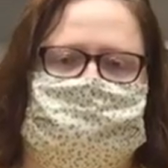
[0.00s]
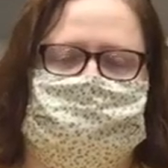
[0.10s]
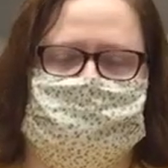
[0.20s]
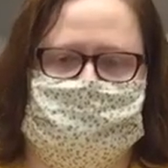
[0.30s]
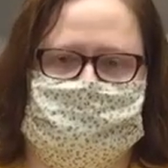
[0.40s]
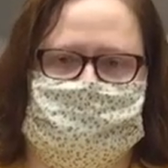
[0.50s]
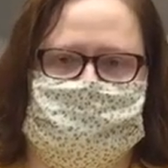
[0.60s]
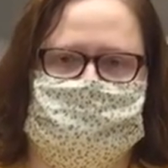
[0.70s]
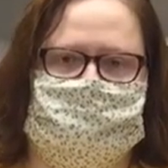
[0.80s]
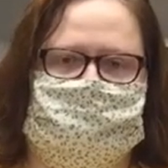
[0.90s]
Hello
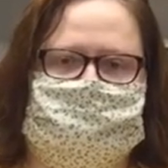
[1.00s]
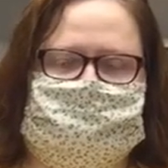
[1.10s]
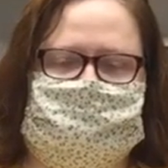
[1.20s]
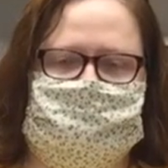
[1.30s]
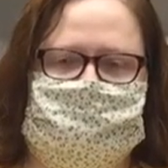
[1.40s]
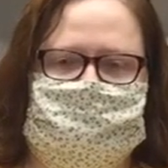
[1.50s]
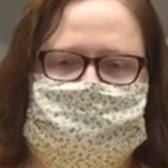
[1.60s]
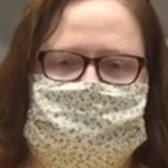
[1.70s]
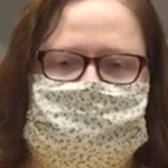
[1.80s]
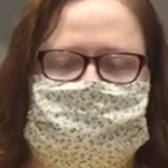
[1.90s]
everyone, my name is Amy Evers.
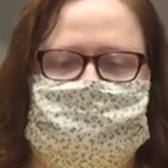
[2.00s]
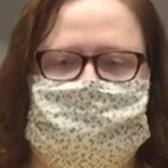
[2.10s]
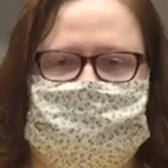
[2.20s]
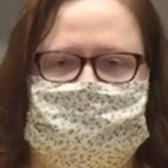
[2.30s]
I'm the Adult